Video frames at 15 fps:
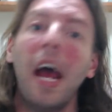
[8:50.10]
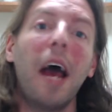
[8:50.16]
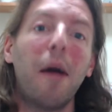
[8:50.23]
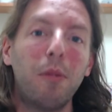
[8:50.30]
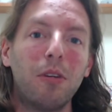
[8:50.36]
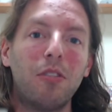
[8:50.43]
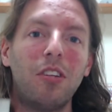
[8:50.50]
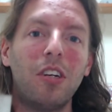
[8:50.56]
and
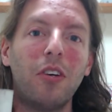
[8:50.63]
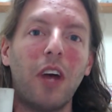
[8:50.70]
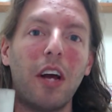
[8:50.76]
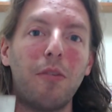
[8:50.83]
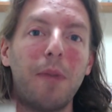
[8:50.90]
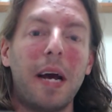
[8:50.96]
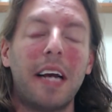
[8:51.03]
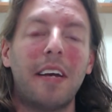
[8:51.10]
we'll see you guys
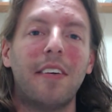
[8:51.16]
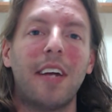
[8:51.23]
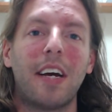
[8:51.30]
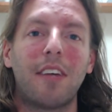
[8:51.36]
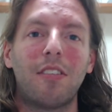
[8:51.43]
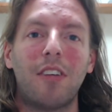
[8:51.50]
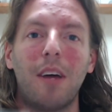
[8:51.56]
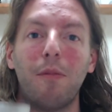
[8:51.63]
back here
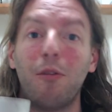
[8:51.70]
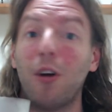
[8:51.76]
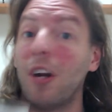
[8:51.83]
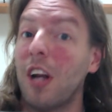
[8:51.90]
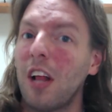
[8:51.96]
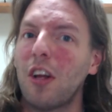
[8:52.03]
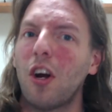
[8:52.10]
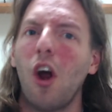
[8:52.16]
next time for
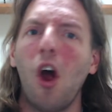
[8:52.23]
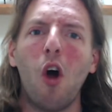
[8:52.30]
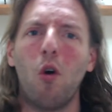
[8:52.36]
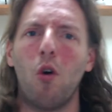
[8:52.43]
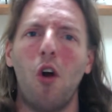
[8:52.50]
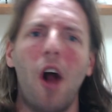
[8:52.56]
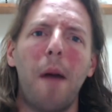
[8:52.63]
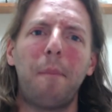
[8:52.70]
another
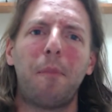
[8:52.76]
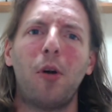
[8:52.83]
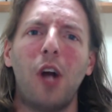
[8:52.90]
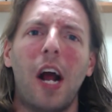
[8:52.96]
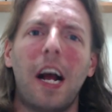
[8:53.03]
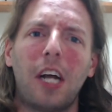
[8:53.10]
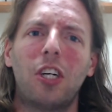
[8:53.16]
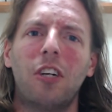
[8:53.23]
rap
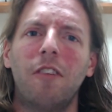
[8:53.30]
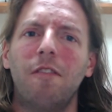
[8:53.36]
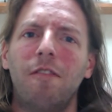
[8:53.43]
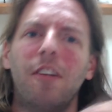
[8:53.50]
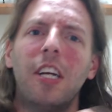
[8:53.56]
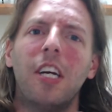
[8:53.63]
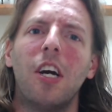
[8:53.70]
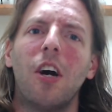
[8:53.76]
reaction
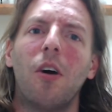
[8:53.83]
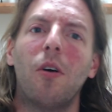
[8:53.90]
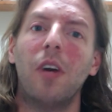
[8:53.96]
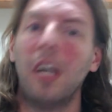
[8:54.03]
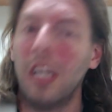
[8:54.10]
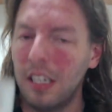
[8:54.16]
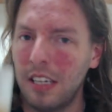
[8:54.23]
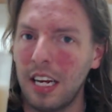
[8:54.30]
video.
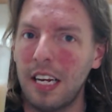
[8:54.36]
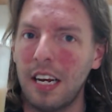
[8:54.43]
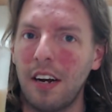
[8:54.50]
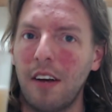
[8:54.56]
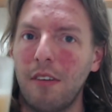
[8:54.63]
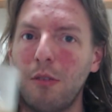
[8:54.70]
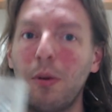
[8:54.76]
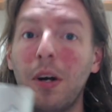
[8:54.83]
Take care,
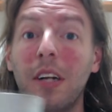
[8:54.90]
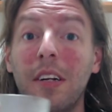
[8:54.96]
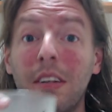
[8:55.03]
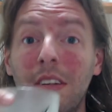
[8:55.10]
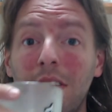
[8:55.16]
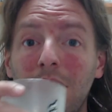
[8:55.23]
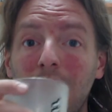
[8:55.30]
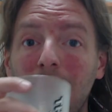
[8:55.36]
everyone.
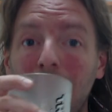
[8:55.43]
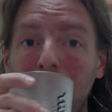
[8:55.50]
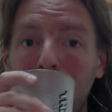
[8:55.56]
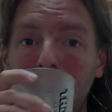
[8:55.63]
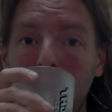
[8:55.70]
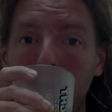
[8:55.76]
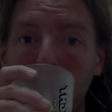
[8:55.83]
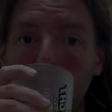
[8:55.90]
See you next
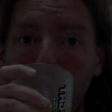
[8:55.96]
time.